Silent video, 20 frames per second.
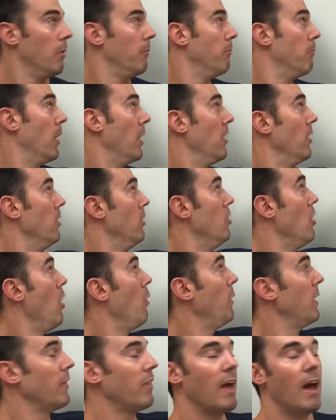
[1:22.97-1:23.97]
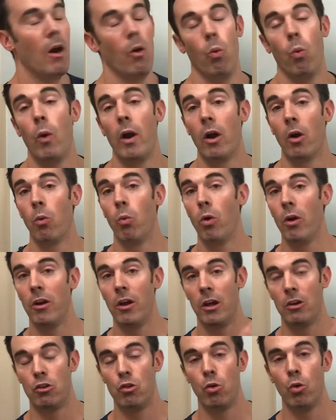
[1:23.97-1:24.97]
But knowing that, where would
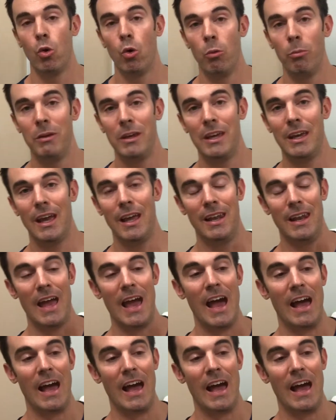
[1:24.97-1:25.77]
a tool be an